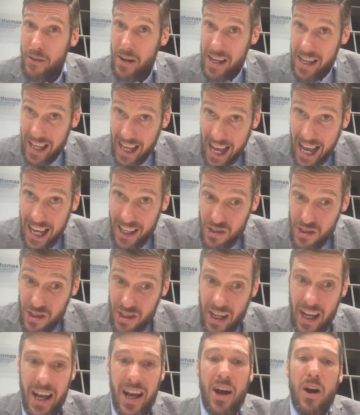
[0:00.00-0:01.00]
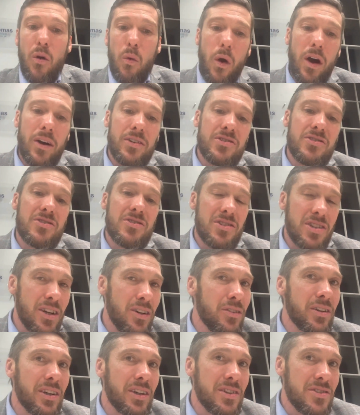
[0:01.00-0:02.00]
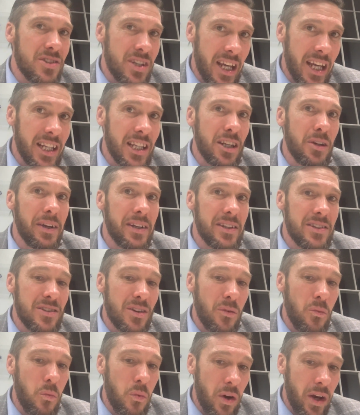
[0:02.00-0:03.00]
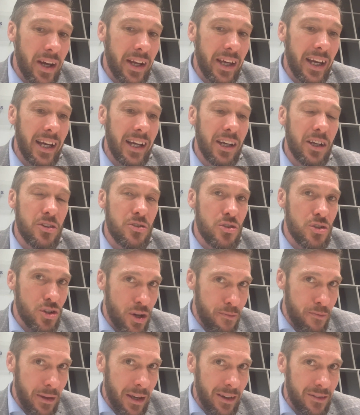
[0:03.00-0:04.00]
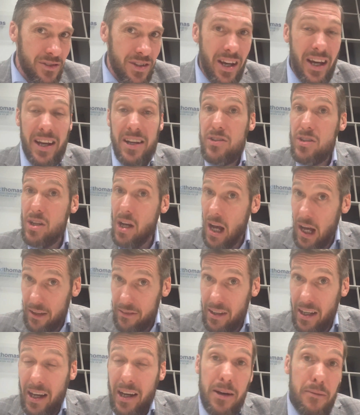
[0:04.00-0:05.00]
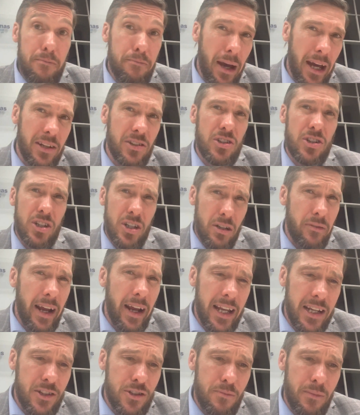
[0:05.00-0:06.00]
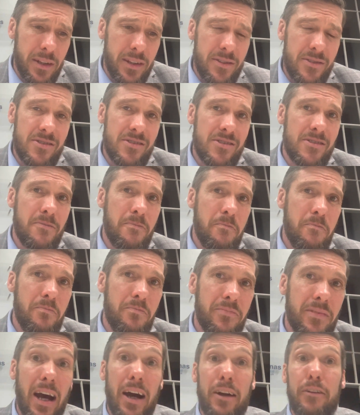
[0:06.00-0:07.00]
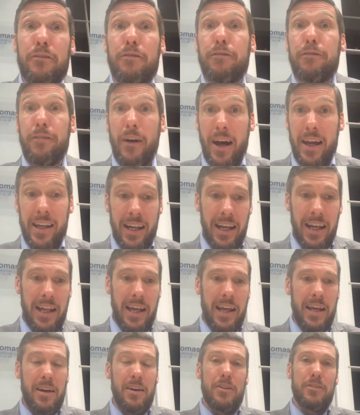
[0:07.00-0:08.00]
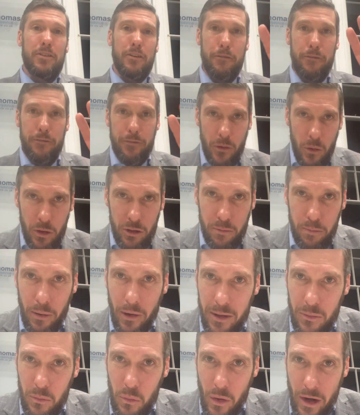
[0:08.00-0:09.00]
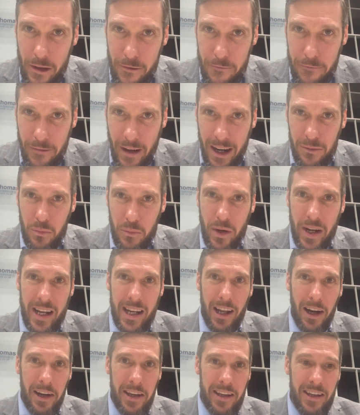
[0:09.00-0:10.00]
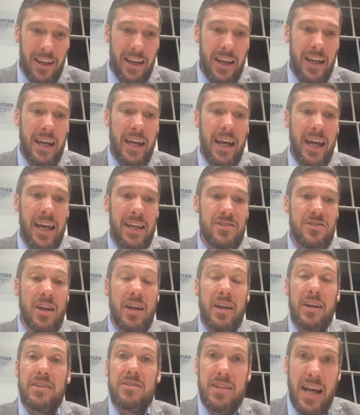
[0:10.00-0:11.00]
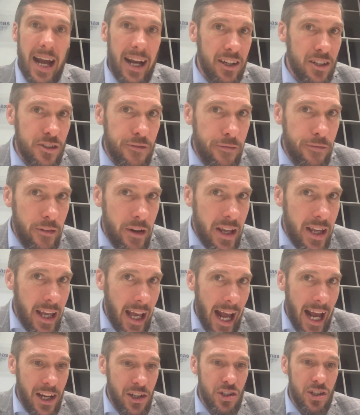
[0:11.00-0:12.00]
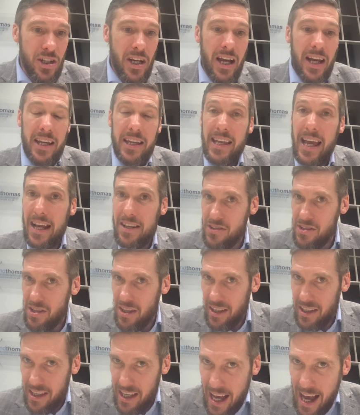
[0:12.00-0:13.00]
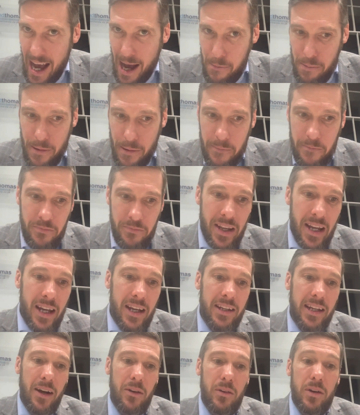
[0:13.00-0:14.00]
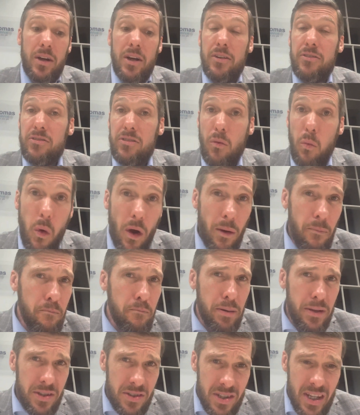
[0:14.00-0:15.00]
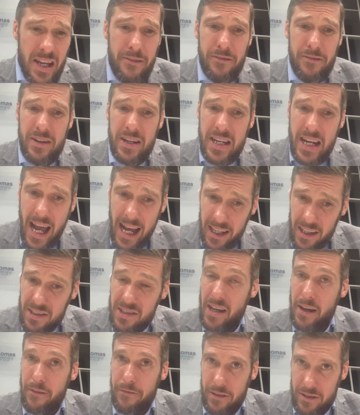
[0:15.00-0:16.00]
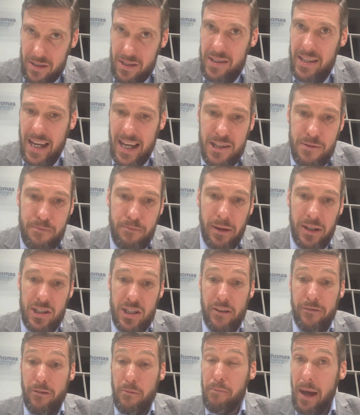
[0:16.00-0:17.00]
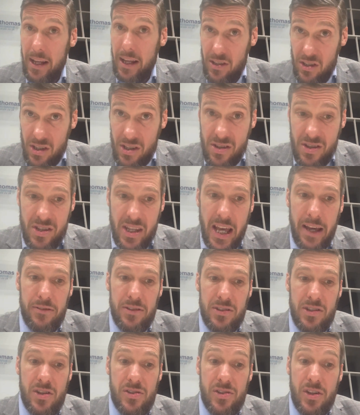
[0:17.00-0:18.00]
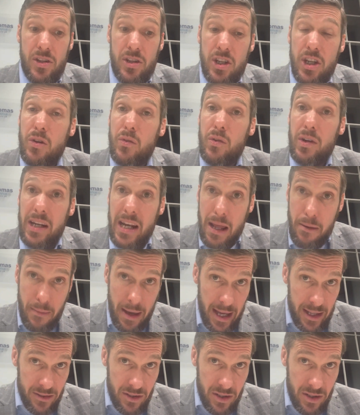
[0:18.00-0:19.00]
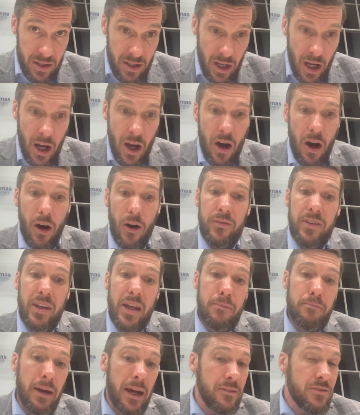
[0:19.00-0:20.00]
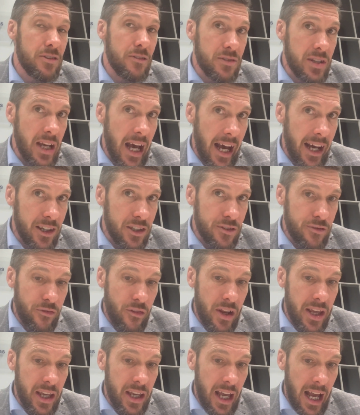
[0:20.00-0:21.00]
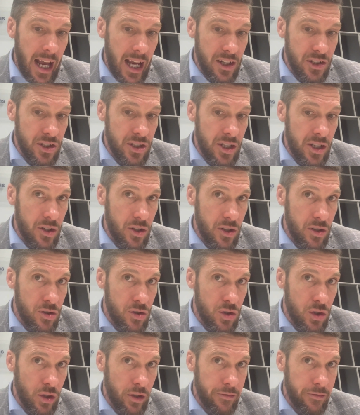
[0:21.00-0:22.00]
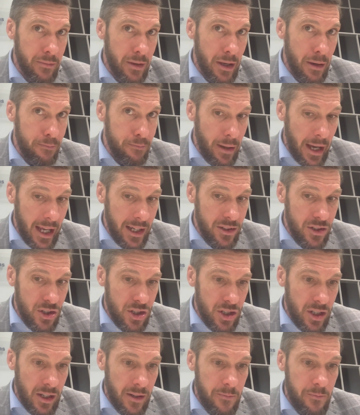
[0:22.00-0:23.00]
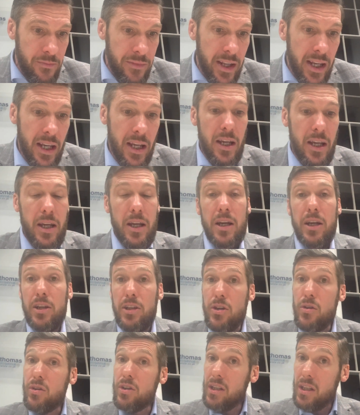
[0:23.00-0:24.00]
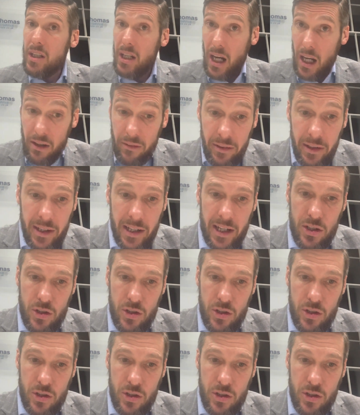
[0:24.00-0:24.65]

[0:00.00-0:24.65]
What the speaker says: cash while still continuing to work and contribute to other pension arrangements. And finally, the 4th point we found we like is tax-free cash gets a cap. Now, the one perceived negative in today's budget for pension savers is the new limit on the amount of tax-free cash that you can draw from your pension. You can currently